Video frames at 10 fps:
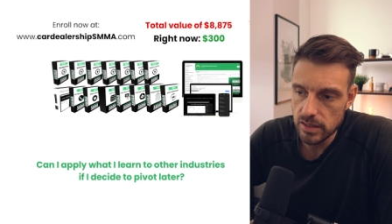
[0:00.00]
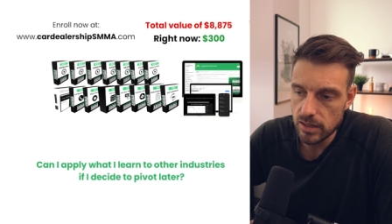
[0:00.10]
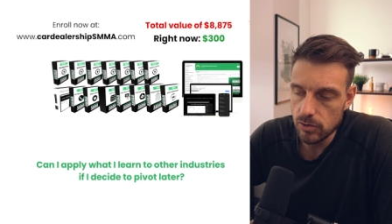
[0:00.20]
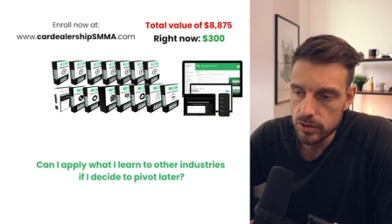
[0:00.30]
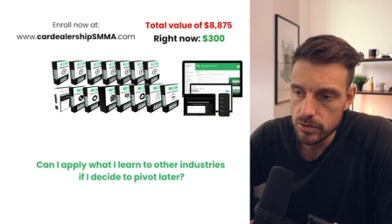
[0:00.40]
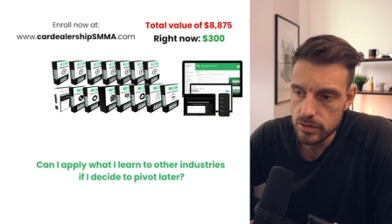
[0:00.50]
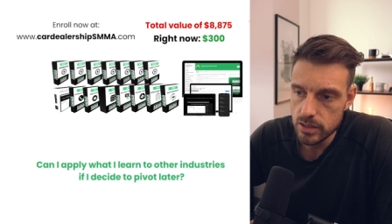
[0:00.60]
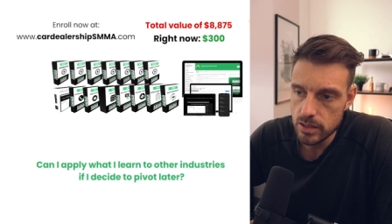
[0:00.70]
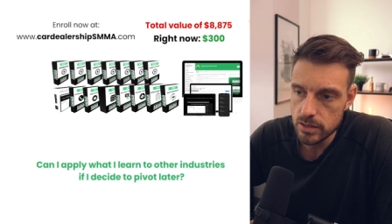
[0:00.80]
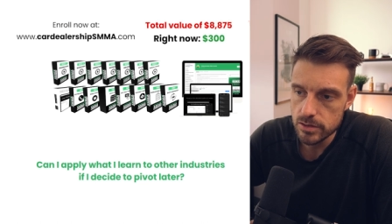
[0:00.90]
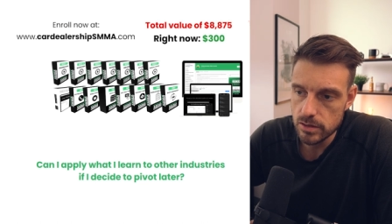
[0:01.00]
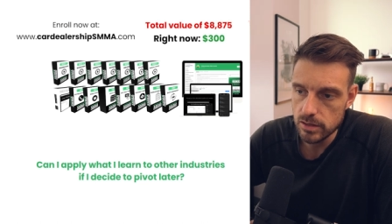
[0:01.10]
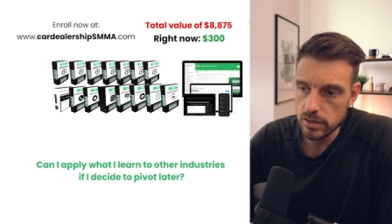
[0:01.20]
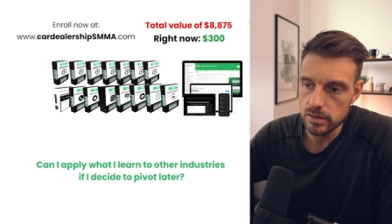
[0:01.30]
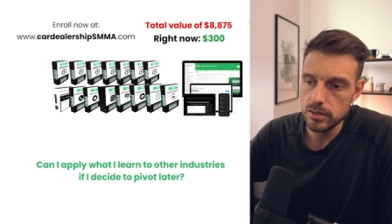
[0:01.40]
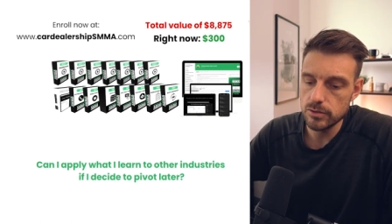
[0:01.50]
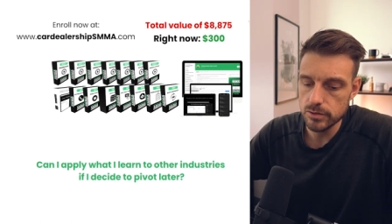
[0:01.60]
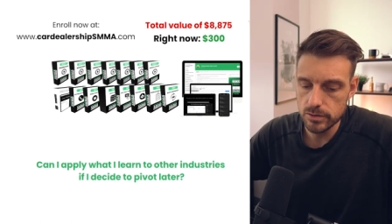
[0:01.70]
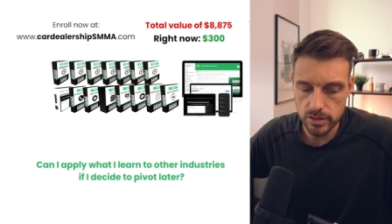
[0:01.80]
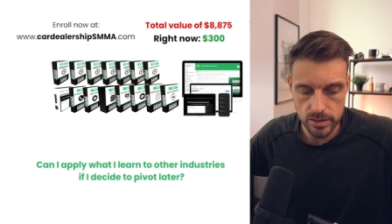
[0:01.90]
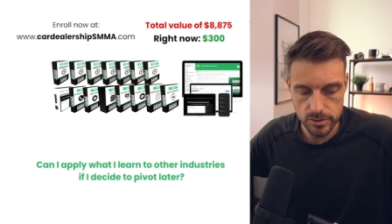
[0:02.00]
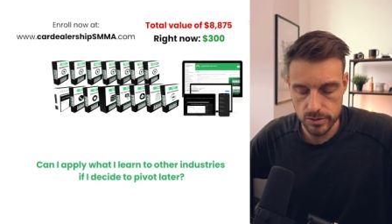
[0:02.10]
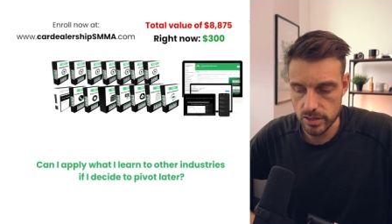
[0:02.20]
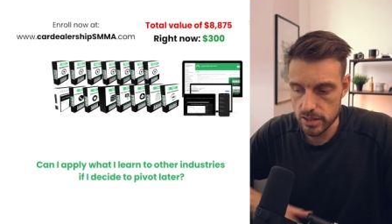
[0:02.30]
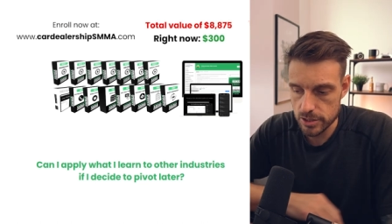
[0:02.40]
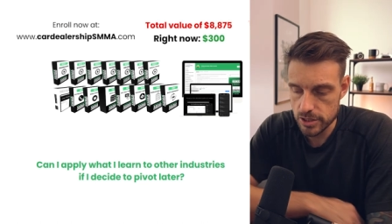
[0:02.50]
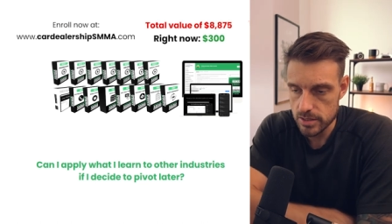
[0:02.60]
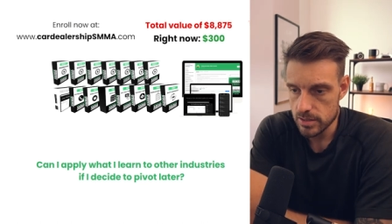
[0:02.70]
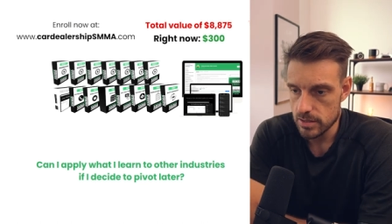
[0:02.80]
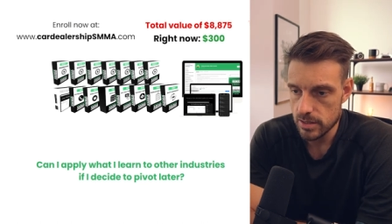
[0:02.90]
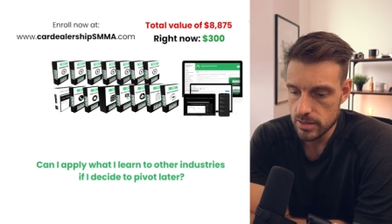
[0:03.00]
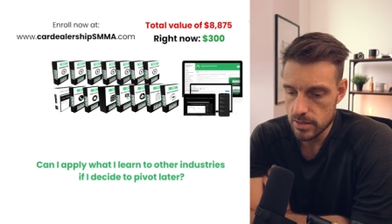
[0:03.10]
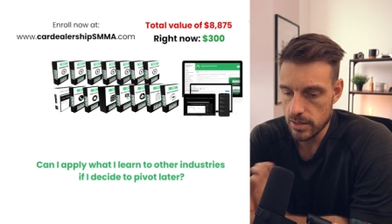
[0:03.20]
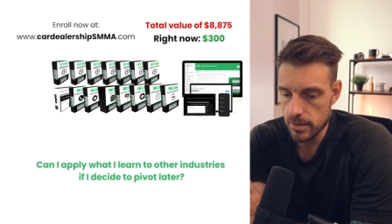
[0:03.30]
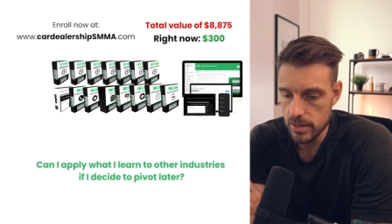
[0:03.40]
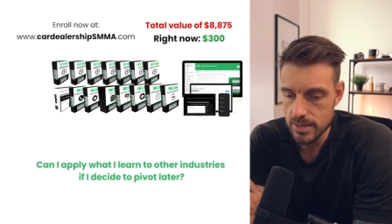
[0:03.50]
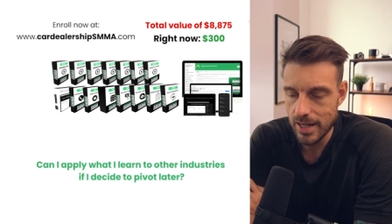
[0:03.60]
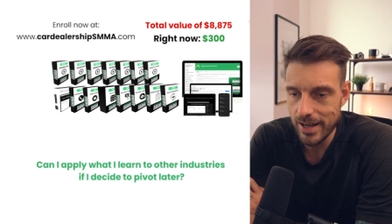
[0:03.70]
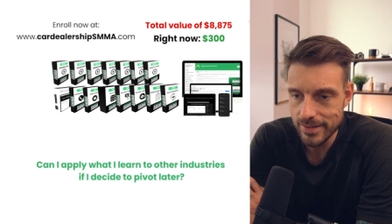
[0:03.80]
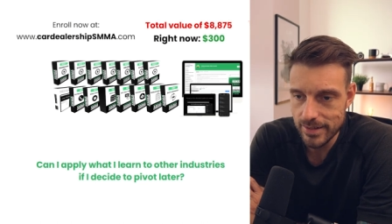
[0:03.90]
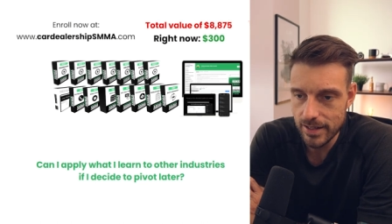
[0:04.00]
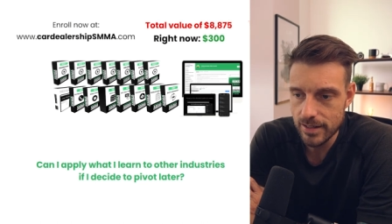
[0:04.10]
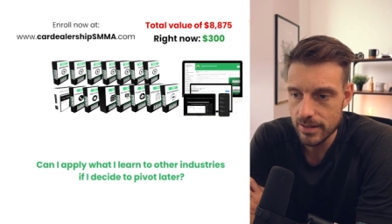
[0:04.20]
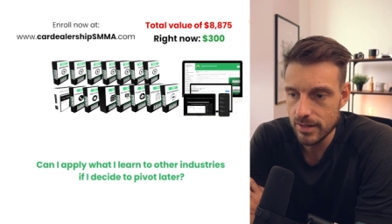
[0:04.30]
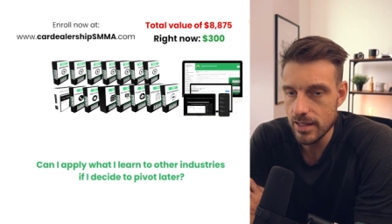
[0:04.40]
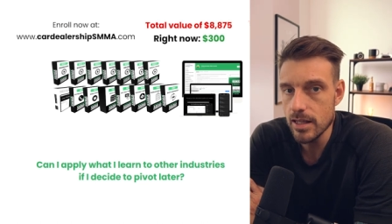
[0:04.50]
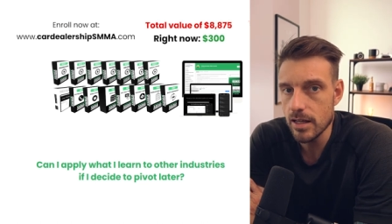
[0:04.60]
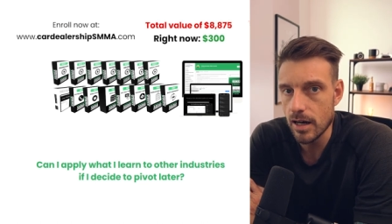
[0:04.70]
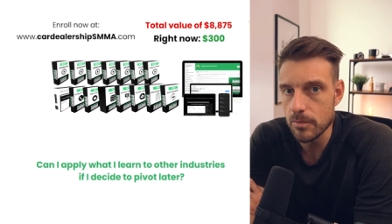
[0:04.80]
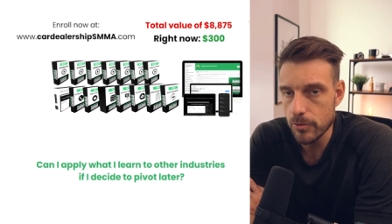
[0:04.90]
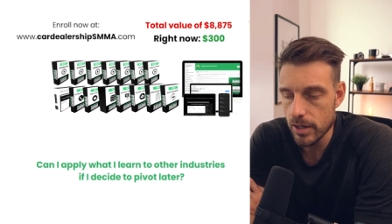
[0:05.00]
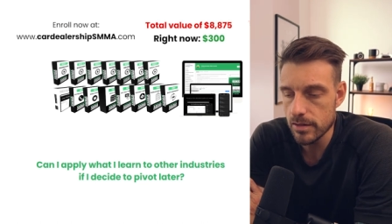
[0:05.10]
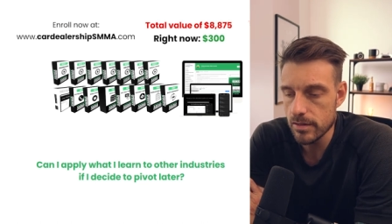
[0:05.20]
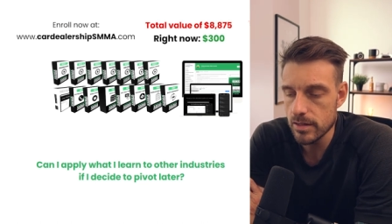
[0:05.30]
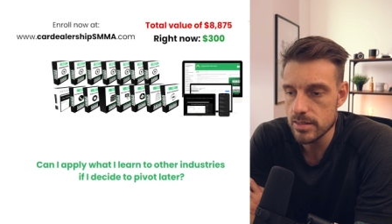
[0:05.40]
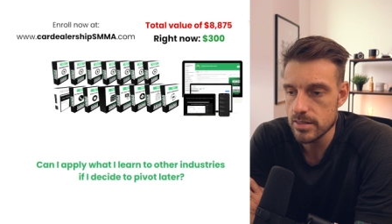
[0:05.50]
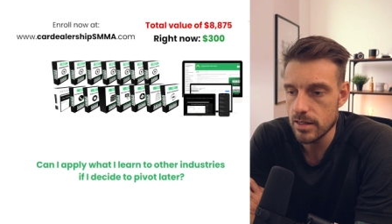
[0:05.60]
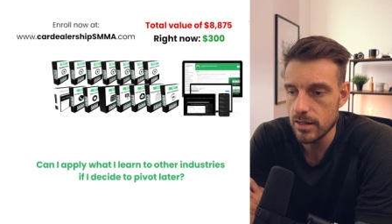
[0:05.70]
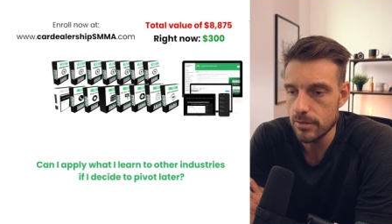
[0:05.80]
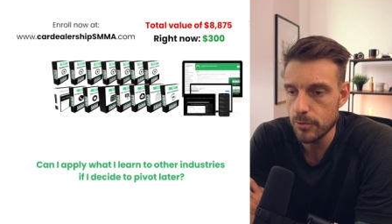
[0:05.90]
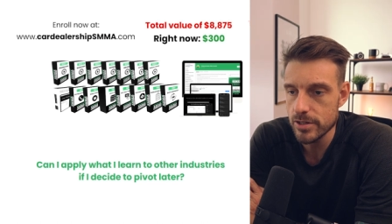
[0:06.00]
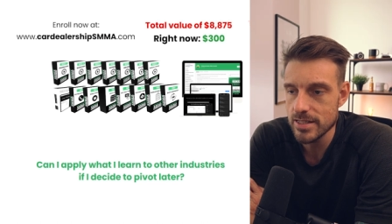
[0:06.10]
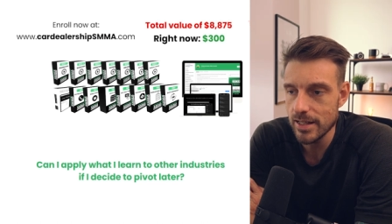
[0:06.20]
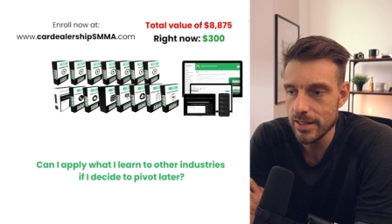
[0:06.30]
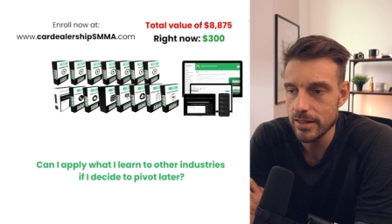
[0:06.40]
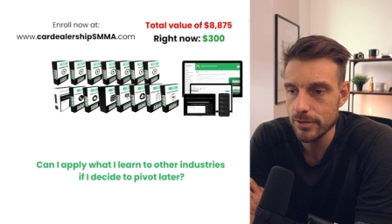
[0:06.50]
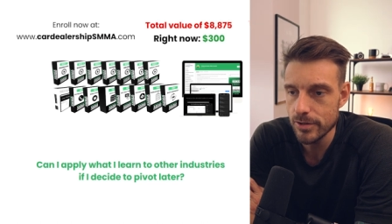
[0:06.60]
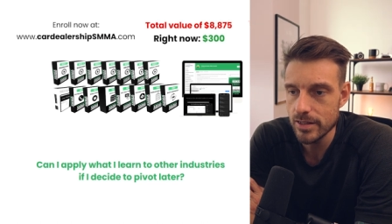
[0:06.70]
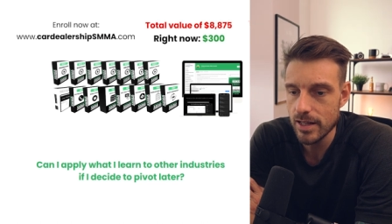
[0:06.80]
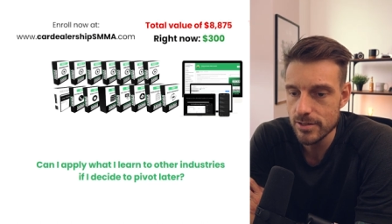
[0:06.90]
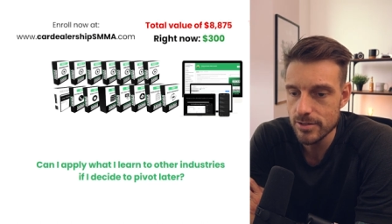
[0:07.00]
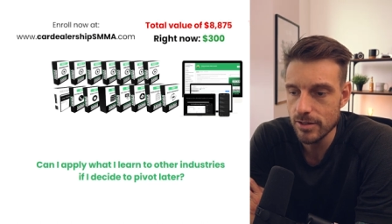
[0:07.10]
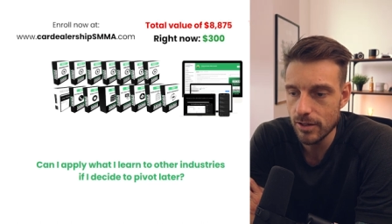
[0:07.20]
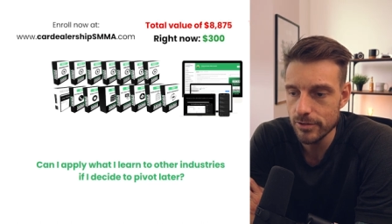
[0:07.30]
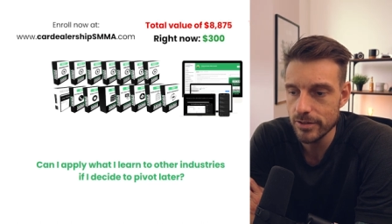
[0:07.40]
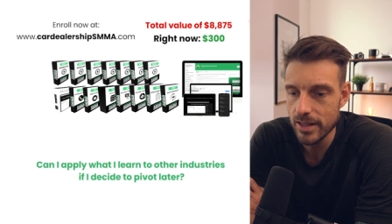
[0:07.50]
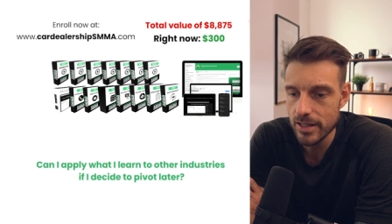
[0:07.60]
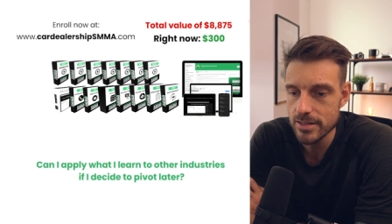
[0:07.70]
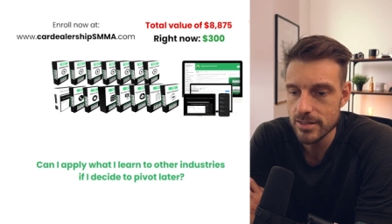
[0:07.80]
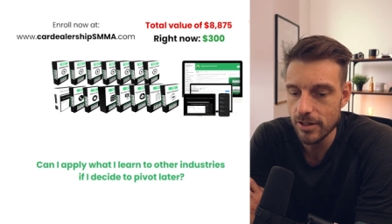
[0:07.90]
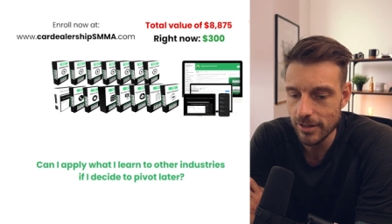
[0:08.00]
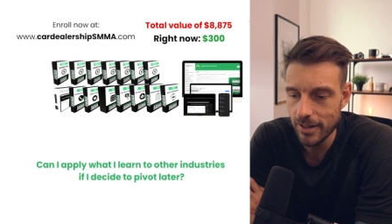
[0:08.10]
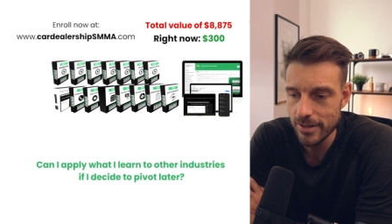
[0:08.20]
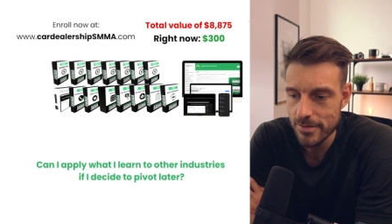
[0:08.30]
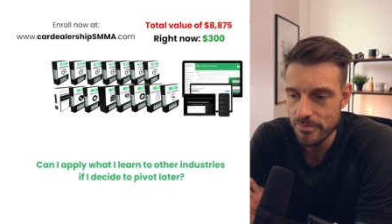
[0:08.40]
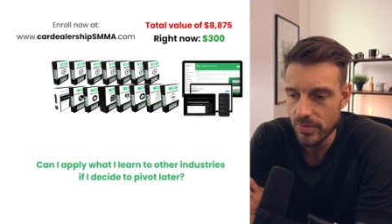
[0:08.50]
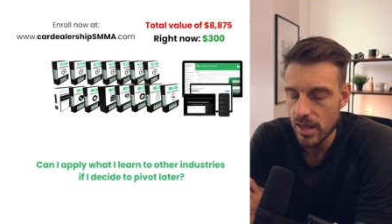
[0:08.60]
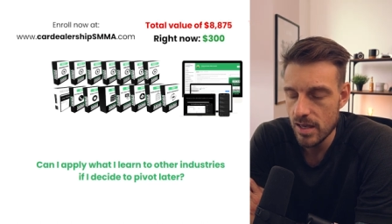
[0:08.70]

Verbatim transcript: like although the, the, like the auto industry niche is is uh, it's high ticket e-com, right? It's uh, we're selling thirty thousand dollar things online,